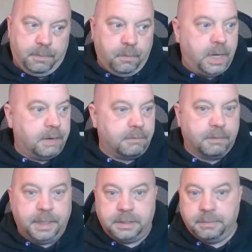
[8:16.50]
whatever
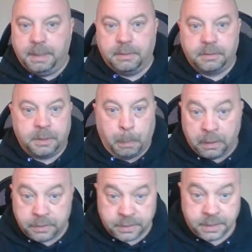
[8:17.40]
reason? Maybe there's an
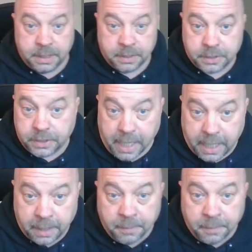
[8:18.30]
emergency, they're sick.